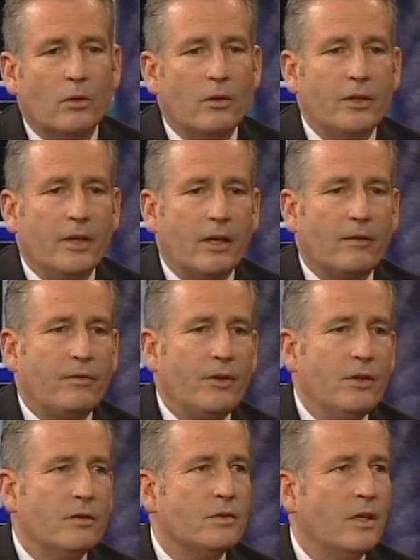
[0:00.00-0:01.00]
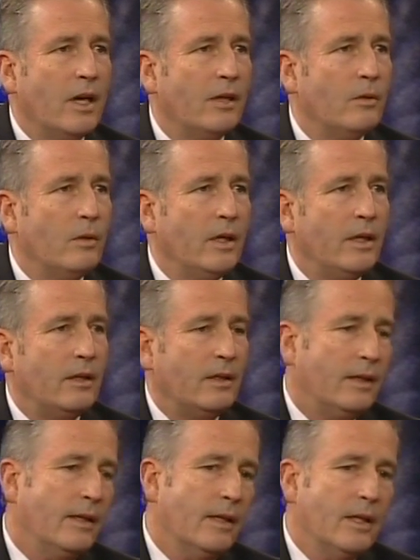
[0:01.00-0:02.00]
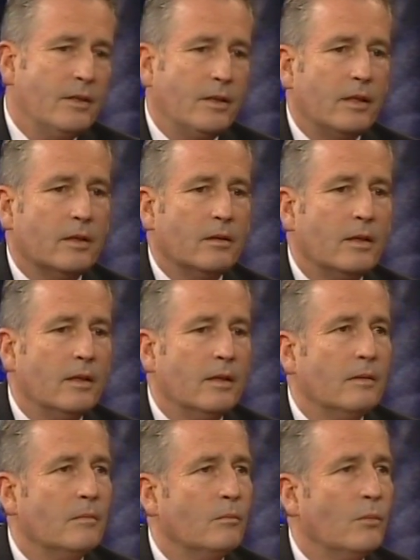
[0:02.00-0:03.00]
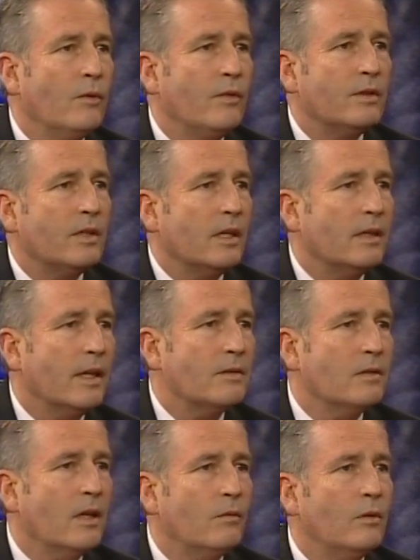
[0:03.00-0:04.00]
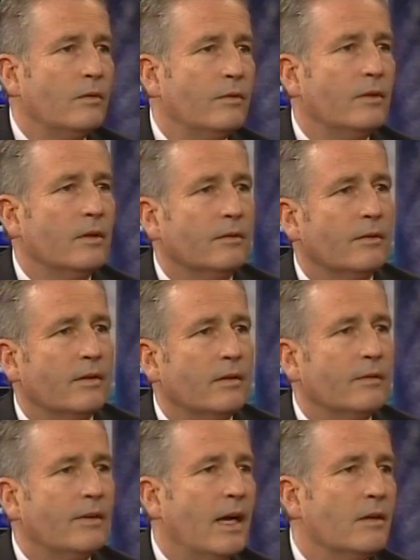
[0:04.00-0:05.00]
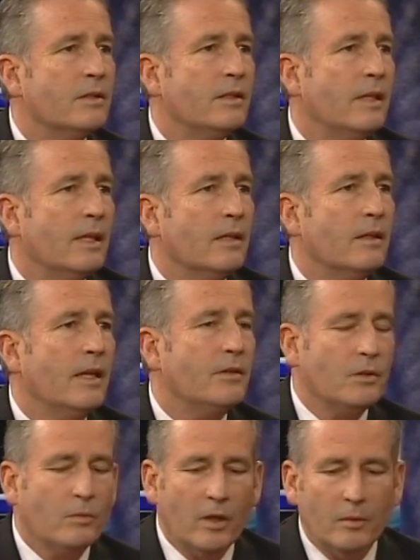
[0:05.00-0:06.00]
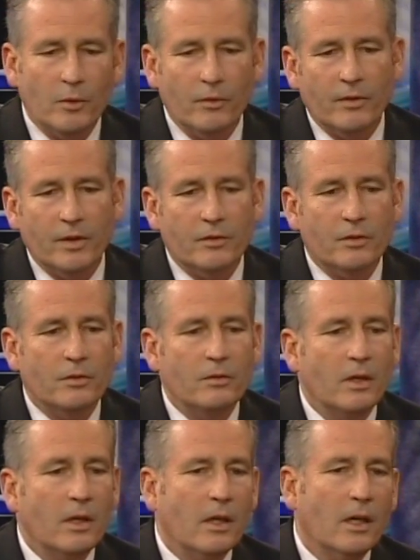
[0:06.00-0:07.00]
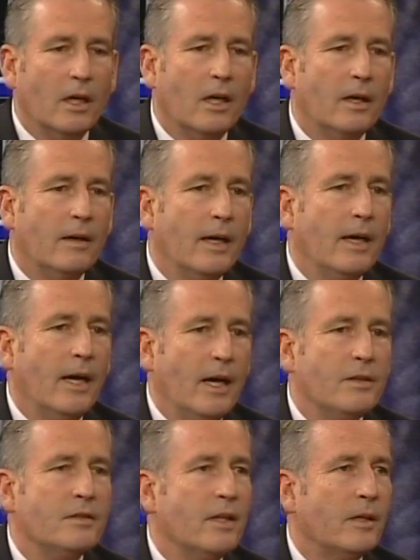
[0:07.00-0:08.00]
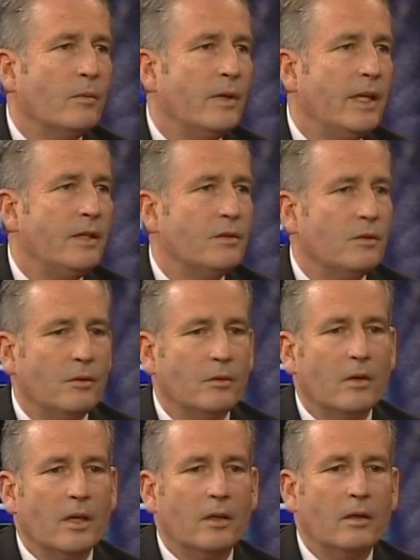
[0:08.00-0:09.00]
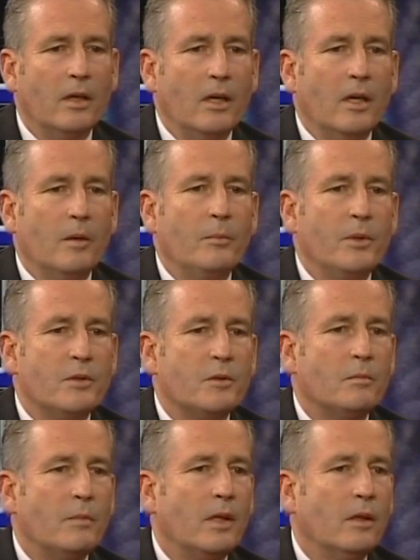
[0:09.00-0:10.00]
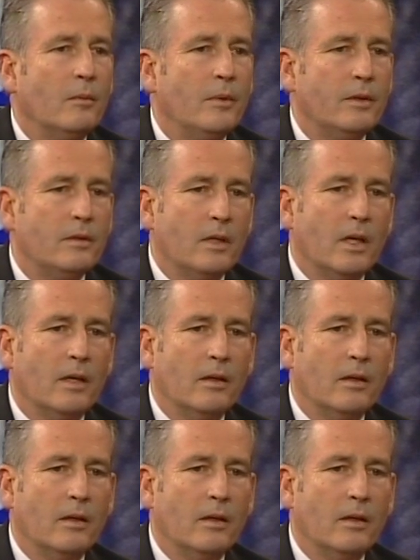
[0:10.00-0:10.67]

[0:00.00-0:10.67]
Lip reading: going, you get a few years of equity, and then you can move into the next level of housing that you want to move into. I just think we need to be a little bit